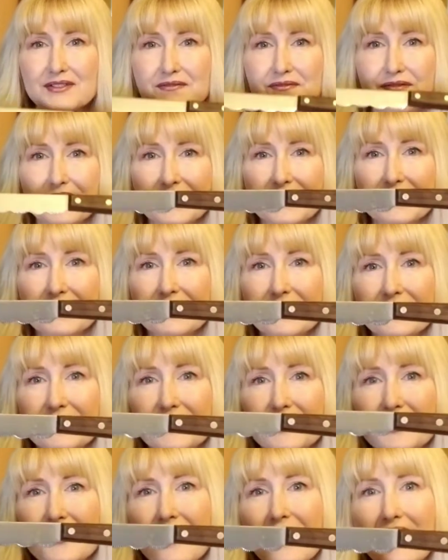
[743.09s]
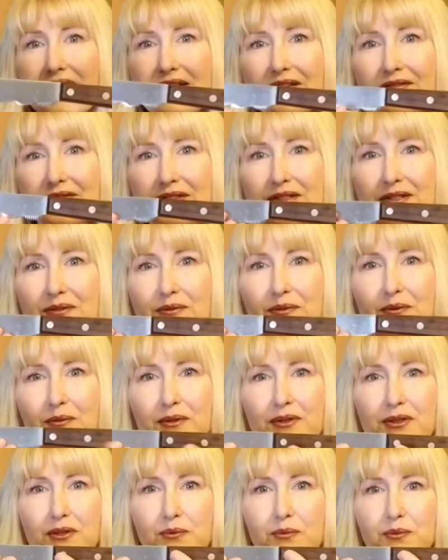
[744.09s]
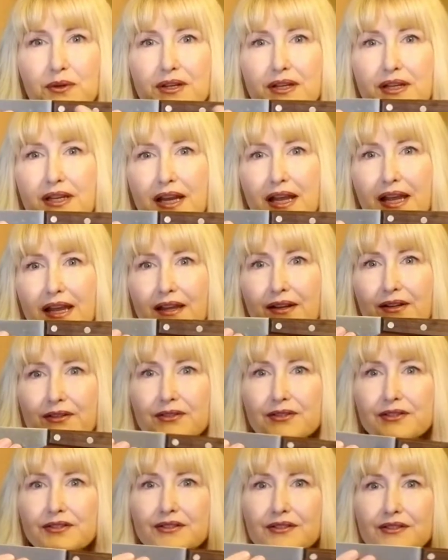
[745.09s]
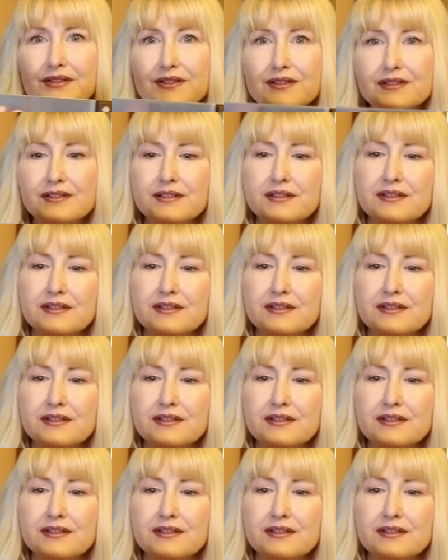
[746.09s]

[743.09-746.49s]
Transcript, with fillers: vintage knives with the wooden handles.